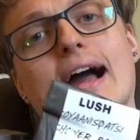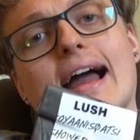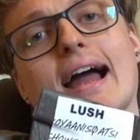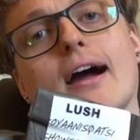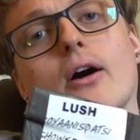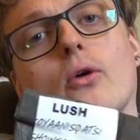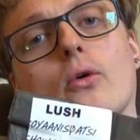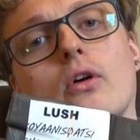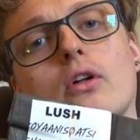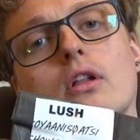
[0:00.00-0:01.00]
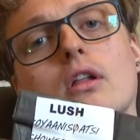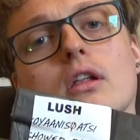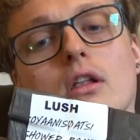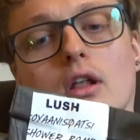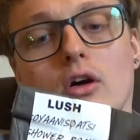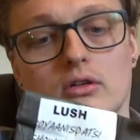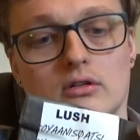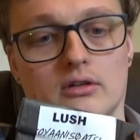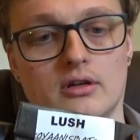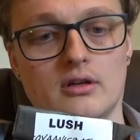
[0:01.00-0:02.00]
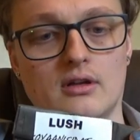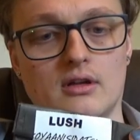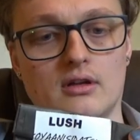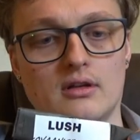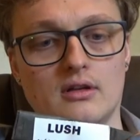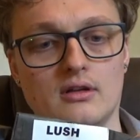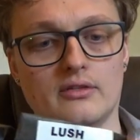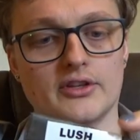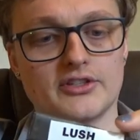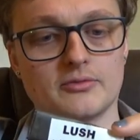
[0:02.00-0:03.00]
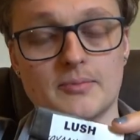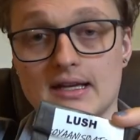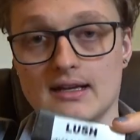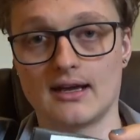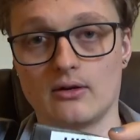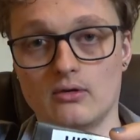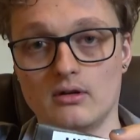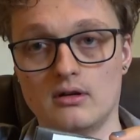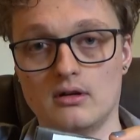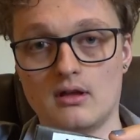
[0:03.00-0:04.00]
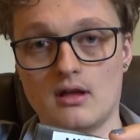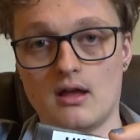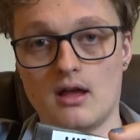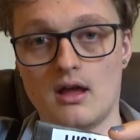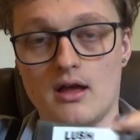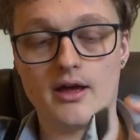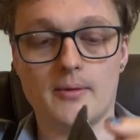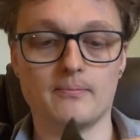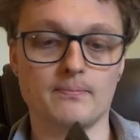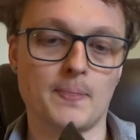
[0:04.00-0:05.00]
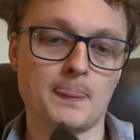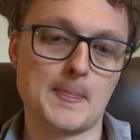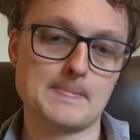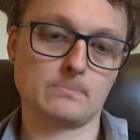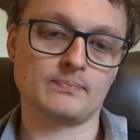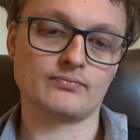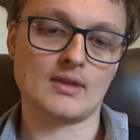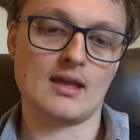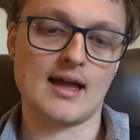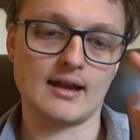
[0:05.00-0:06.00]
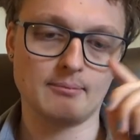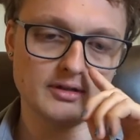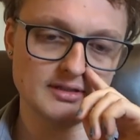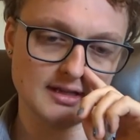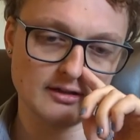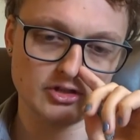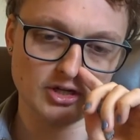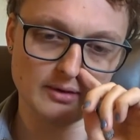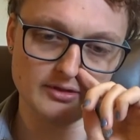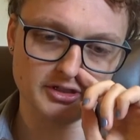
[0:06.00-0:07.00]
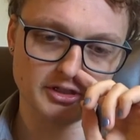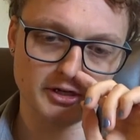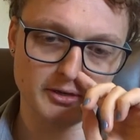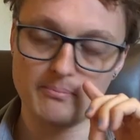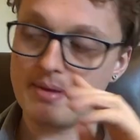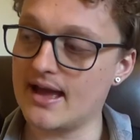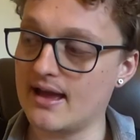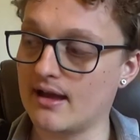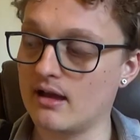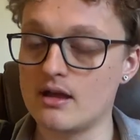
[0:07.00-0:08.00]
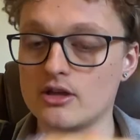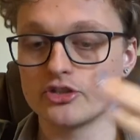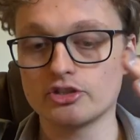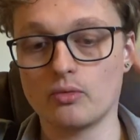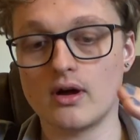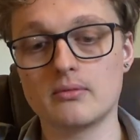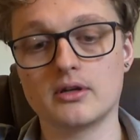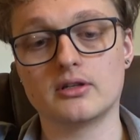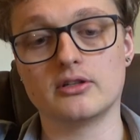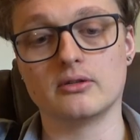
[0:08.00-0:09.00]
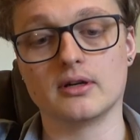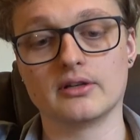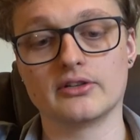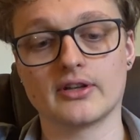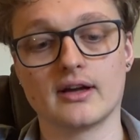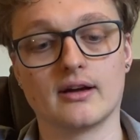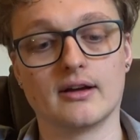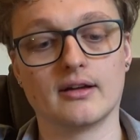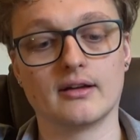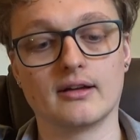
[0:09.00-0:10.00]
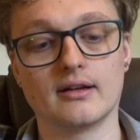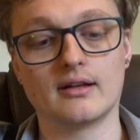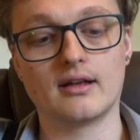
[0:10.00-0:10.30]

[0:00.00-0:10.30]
how long this has been out, and I'm not entirely sure how it's going to compare. So what I'm going to do is I'm